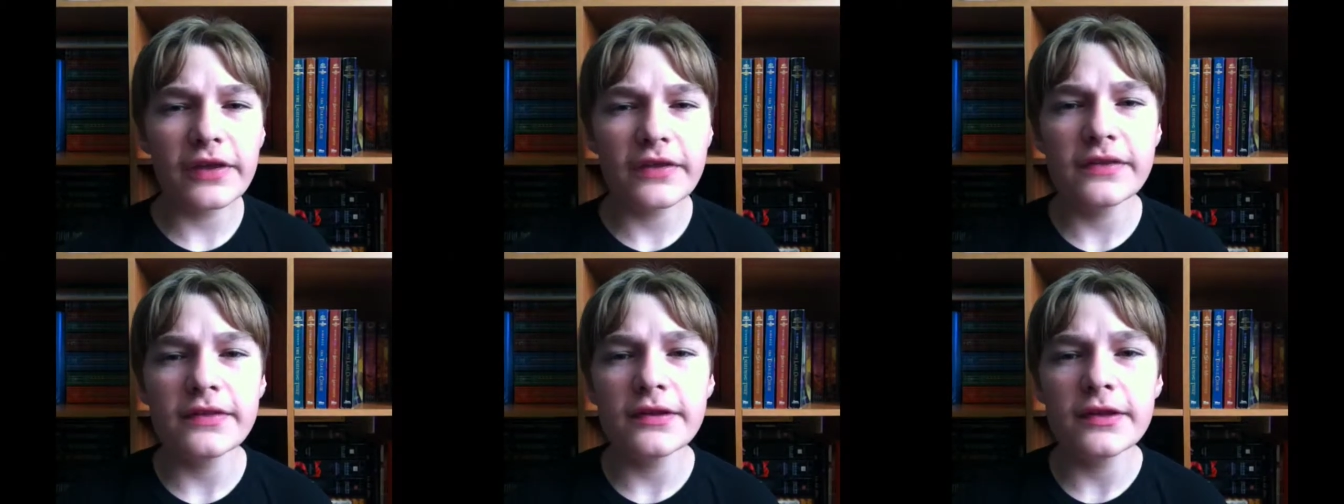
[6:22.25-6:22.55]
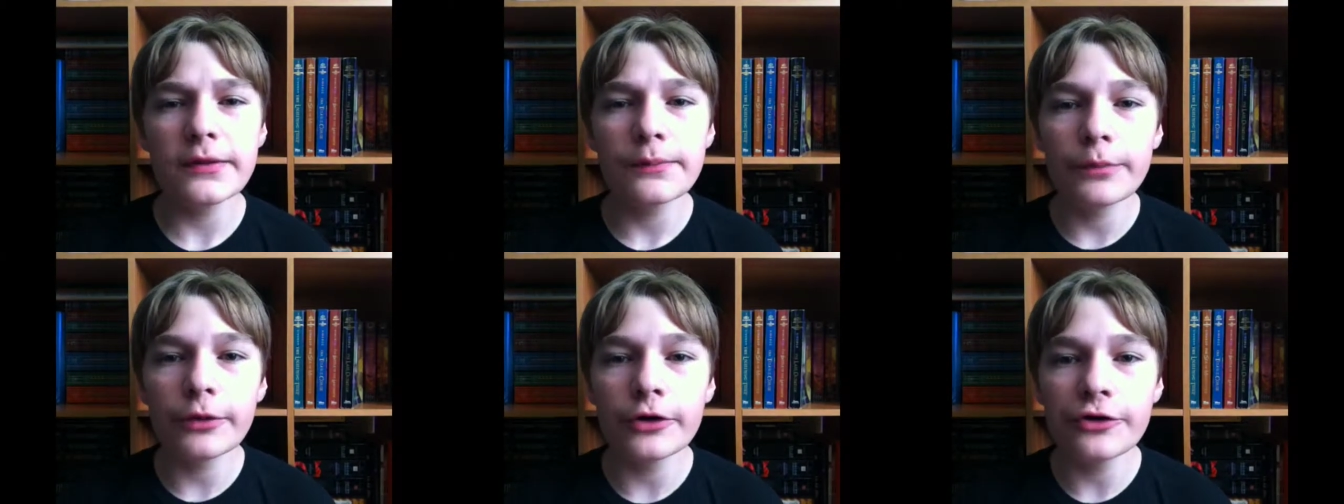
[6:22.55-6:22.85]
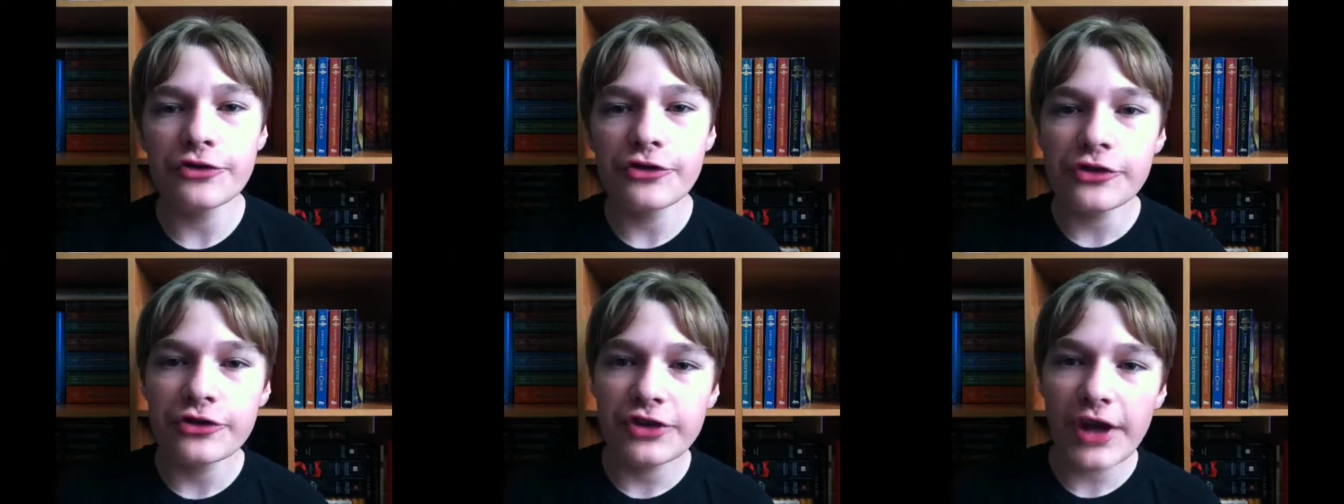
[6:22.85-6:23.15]
in the
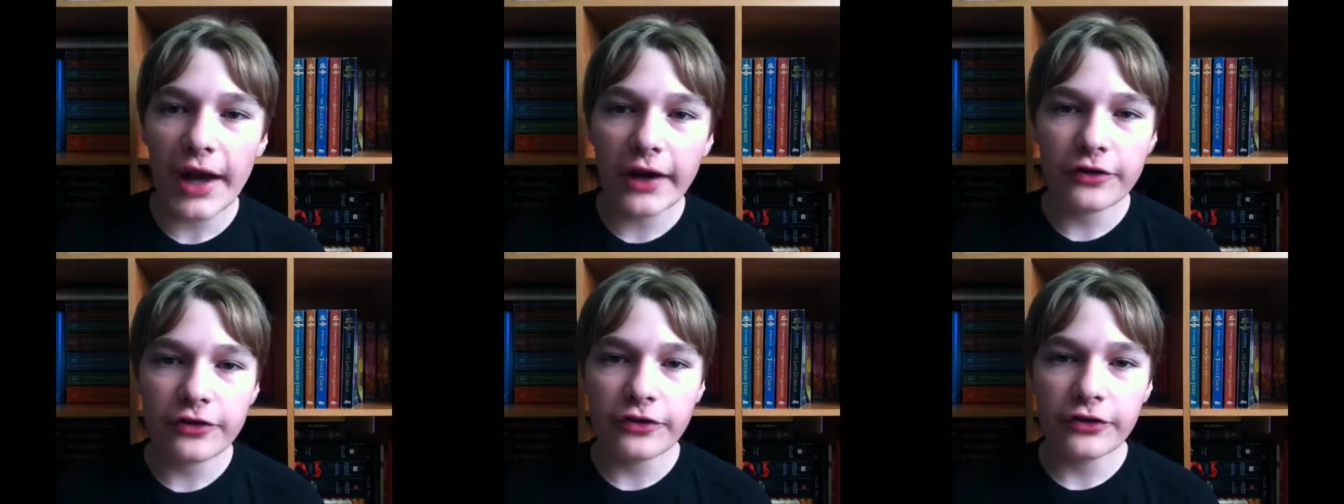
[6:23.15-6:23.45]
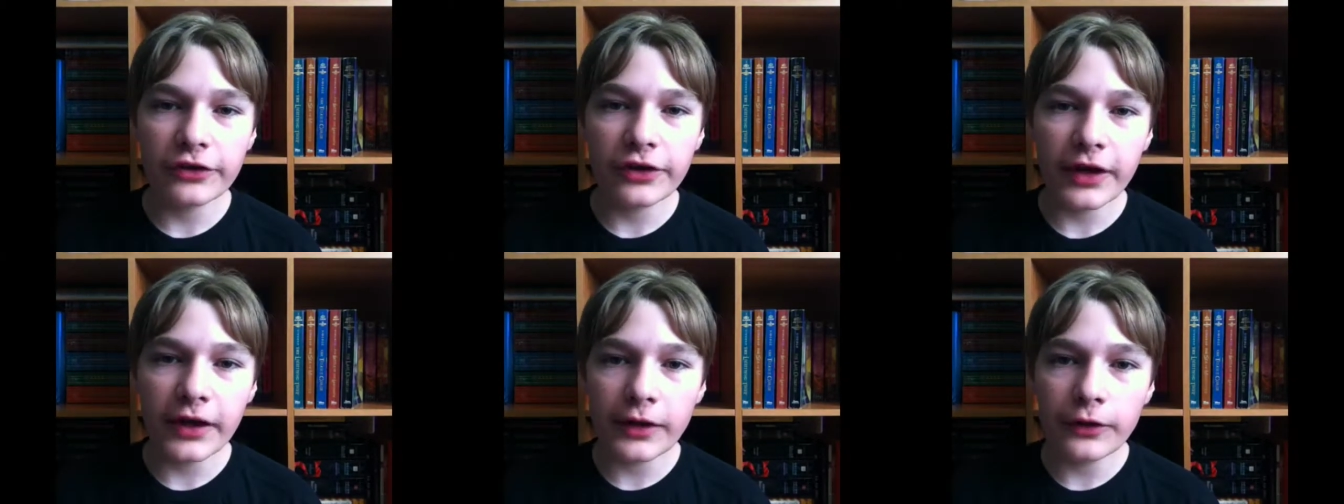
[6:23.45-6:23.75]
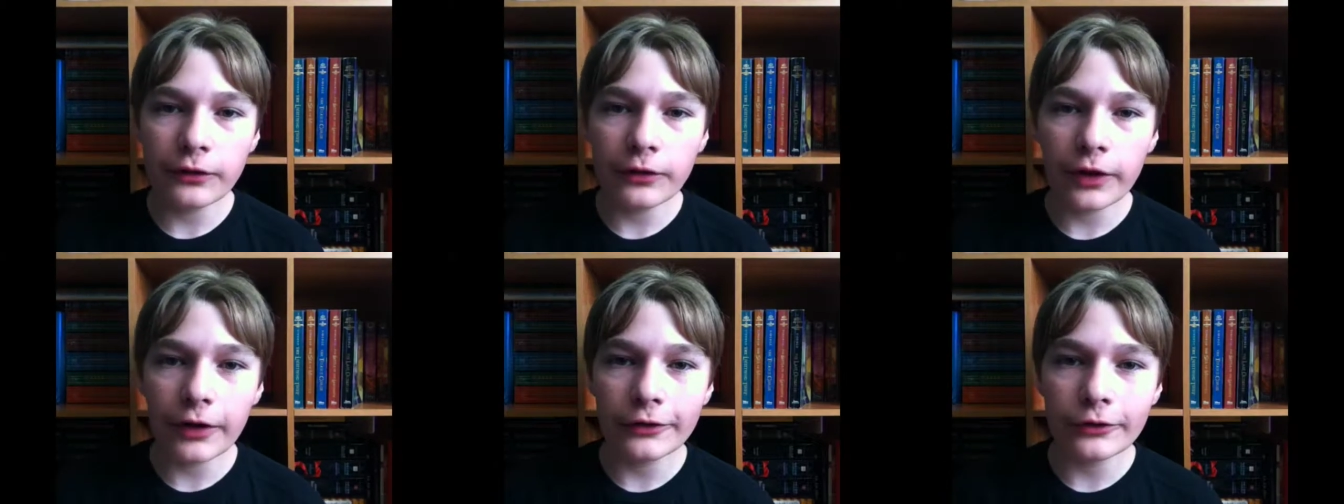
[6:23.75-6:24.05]
Percy Jackson
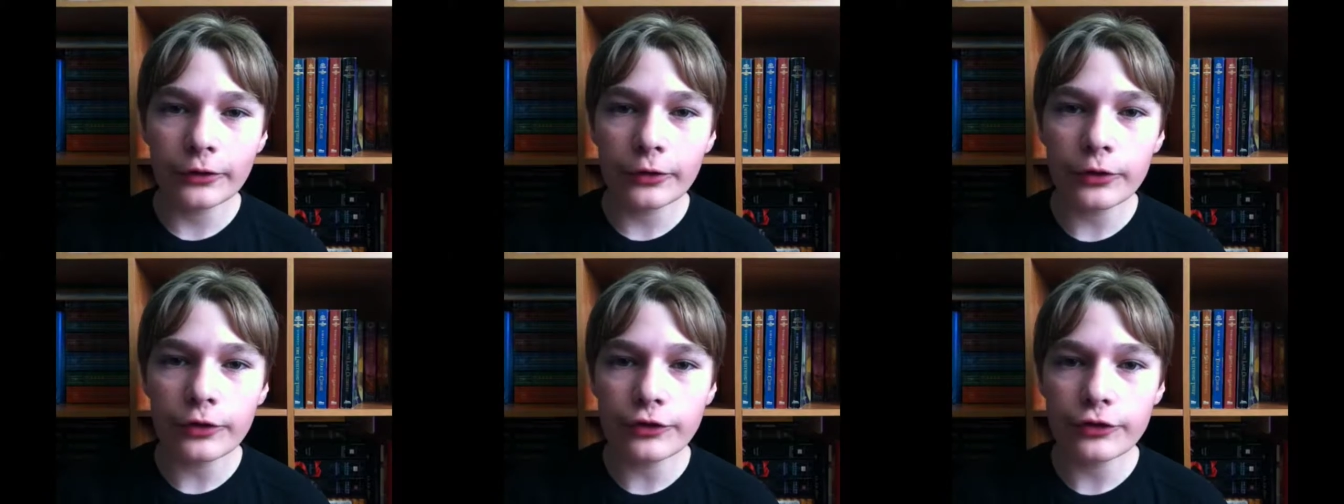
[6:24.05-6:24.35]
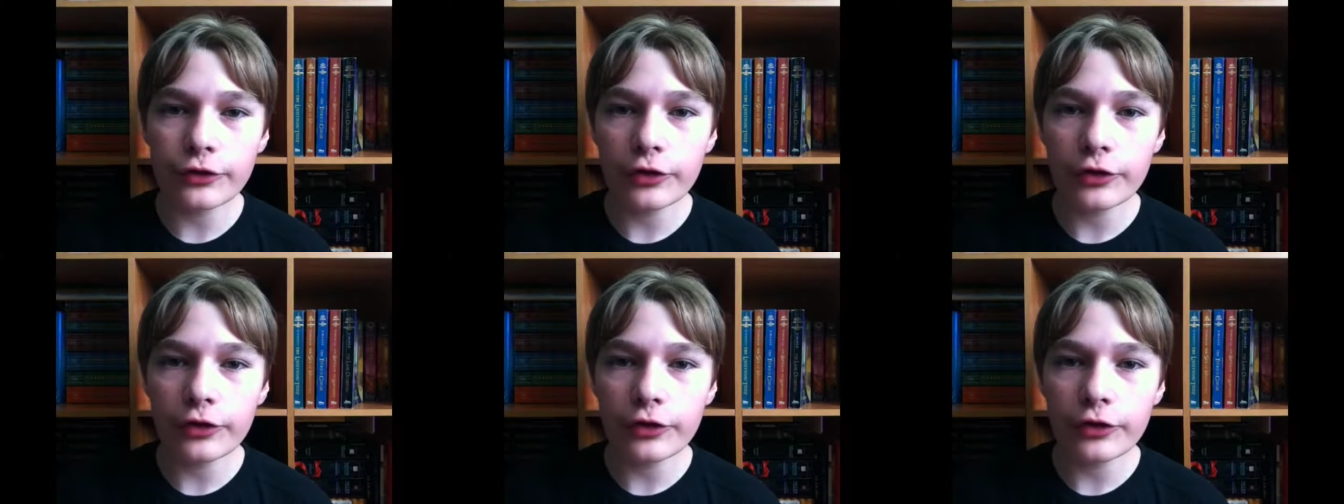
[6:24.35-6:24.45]
Kane Chronicles